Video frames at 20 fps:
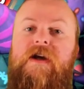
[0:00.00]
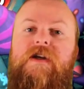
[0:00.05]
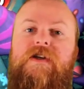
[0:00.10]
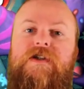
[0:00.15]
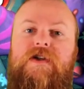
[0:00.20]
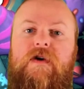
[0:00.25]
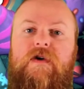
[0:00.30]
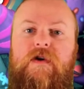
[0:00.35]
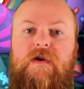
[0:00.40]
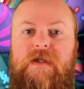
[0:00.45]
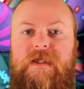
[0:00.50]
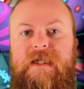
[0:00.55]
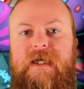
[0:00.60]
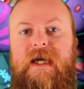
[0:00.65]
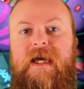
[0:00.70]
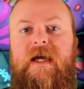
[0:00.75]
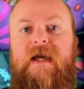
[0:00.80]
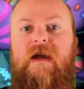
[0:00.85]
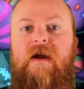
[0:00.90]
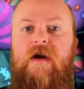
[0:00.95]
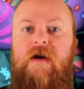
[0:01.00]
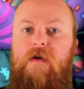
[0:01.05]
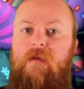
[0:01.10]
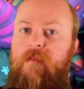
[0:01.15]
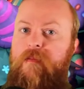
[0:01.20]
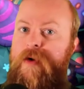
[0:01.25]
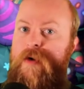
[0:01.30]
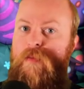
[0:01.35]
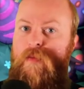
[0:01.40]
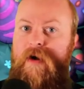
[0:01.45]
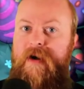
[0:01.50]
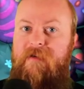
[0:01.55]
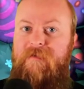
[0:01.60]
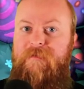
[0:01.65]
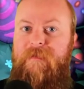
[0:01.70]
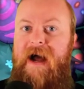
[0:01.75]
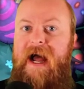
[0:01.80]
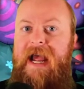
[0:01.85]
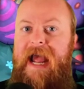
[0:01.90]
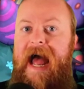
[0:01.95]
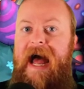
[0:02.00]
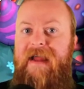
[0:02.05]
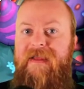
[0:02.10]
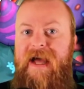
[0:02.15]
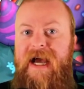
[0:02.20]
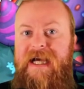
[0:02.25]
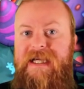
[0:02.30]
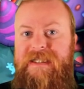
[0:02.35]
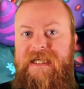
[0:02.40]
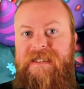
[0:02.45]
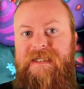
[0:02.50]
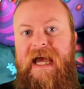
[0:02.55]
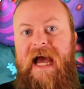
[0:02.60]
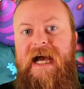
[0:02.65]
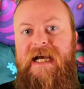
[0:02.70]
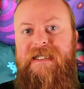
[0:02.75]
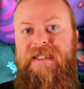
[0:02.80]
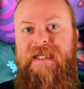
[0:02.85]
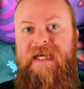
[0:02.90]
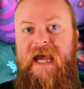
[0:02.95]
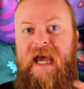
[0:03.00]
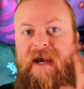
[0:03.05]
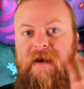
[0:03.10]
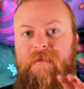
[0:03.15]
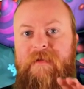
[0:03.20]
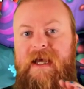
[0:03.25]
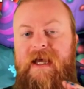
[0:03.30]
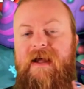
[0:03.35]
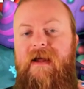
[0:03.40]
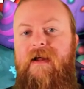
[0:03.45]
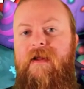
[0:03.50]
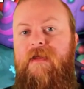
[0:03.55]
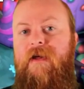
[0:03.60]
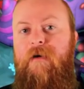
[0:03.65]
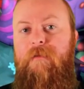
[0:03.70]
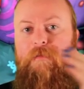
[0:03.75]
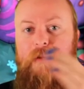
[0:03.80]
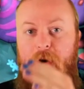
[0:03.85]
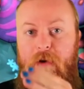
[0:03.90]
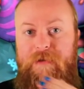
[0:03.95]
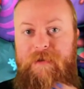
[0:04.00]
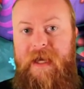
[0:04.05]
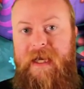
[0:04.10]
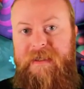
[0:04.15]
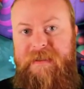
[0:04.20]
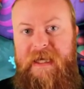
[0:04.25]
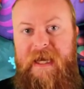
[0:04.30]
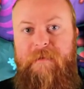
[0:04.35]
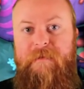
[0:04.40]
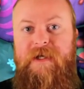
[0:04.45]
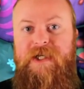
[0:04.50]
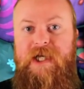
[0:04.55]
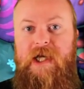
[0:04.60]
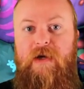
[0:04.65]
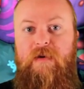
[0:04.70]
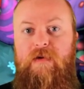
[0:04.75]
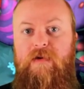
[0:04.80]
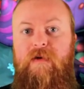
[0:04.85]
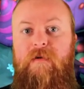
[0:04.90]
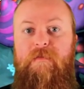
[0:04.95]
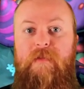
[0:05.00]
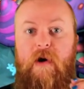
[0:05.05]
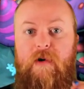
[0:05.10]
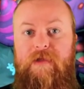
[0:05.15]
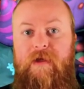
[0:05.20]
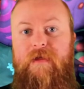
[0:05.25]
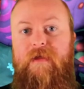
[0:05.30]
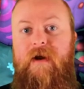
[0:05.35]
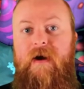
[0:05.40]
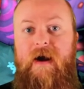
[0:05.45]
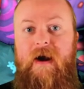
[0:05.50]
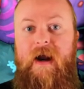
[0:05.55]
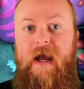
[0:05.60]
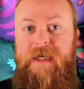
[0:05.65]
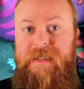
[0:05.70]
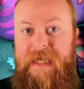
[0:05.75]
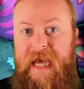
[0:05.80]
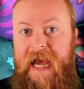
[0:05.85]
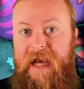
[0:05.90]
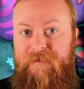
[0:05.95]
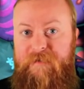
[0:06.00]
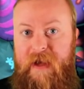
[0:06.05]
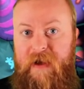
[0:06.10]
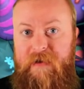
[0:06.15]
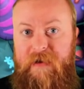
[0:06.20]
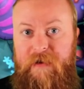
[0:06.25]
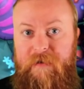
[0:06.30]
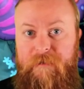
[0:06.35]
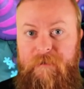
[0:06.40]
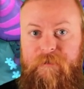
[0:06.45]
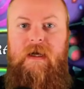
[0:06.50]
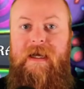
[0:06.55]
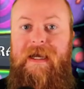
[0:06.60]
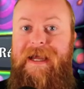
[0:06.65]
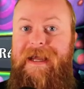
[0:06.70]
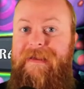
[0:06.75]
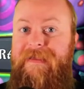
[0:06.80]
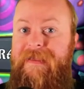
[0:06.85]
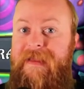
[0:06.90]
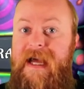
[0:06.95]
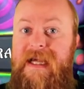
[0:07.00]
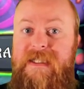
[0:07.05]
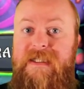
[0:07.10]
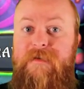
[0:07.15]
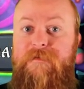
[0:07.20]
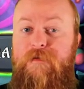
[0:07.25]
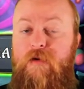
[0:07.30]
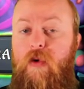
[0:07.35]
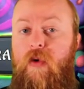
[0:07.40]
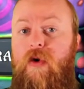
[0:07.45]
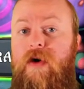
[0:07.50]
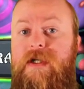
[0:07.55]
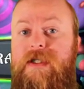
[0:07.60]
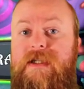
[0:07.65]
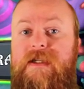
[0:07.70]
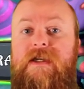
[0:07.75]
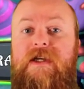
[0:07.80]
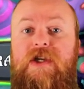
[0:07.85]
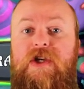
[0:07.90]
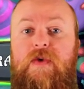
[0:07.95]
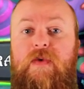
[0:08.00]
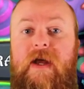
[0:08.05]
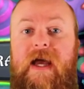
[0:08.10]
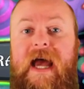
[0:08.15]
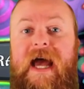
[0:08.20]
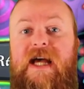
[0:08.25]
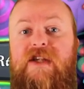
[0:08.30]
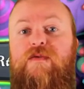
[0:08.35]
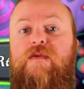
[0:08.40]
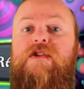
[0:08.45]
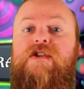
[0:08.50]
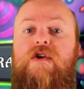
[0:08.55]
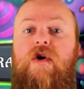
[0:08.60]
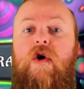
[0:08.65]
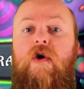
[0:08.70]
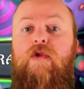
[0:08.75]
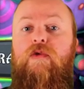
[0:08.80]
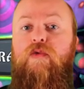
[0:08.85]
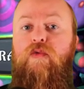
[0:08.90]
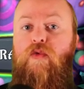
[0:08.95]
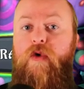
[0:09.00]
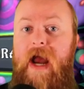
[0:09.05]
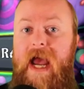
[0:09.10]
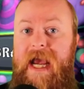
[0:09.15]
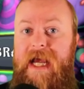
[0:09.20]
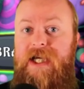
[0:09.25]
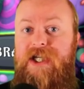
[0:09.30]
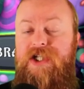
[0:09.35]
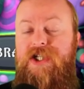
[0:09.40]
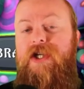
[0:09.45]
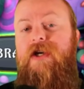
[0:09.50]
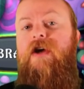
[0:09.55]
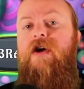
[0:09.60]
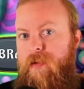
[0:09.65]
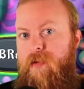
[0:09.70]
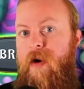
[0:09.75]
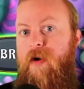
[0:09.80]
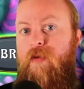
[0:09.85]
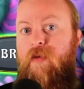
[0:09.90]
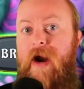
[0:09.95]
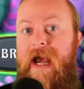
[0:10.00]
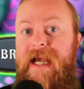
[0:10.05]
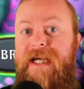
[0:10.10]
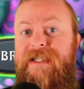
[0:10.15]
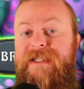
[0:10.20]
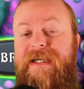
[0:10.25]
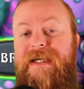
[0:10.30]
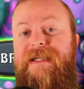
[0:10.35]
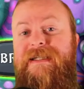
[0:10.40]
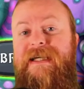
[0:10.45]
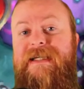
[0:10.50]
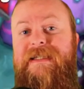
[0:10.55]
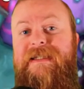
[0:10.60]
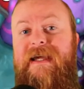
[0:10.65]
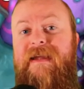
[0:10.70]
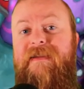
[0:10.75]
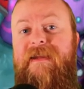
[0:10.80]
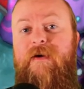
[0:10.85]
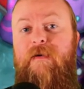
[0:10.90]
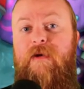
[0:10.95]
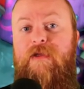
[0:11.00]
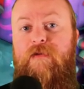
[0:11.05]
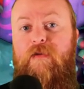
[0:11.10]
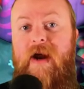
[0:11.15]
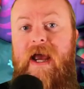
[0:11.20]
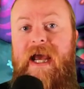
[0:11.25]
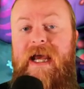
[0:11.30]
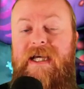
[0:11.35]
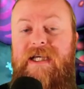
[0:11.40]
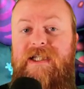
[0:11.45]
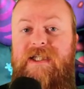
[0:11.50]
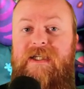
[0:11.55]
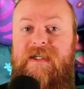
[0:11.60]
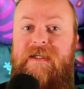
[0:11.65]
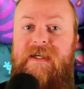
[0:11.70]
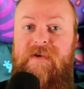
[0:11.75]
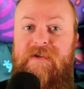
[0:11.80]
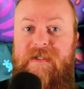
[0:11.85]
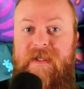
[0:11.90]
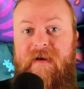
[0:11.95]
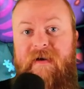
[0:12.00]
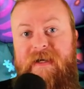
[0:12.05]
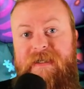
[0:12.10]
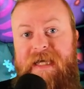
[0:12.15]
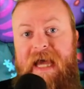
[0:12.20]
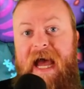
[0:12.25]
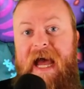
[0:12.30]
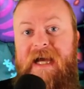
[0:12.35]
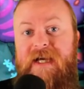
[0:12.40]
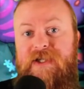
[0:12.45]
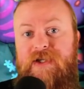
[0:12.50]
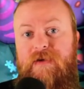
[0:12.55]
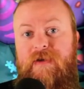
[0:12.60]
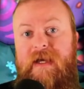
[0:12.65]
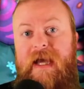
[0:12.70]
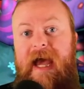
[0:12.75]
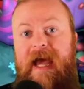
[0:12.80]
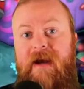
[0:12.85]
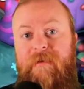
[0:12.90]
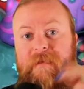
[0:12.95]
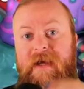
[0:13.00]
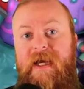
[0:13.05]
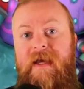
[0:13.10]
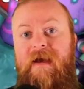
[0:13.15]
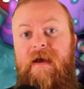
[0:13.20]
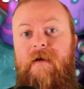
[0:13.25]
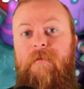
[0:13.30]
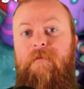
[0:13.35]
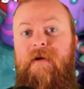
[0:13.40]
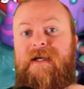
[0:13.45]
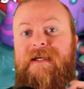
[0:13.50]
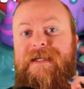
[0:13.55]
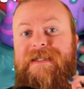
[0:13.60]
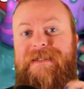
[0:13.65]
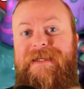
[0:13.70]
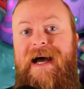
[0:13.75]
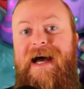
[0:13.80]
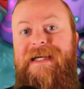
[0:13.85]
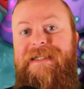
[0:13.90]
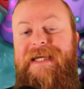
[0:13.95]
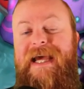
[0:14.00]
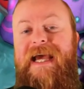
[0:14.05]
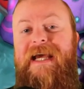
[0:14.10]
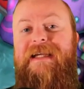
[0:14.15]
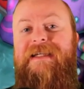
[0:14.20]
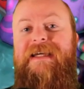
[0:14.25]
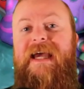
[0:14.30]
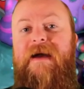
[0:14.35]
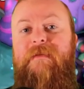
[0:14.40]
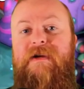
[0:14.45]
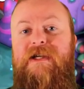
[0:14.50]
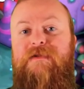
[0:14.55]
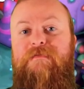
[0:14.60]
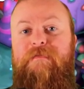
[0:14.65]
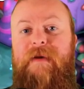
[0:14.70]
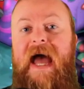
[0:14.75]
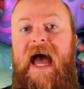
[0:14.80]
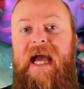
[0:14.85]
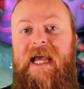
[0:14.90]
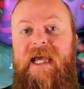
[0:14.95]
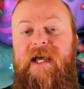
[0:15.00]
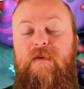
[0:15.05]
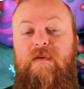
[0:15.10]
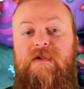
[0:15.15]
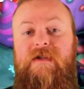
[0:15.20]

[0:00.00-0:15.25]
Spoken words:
So you'll see when one of my allies attacks the enemy, they'll both take damage equal to both of their attack value. Unless, of course, the unit has what's called ranged. What ranged is something with ranged deals their attack to the enemy, but does not take damage back equal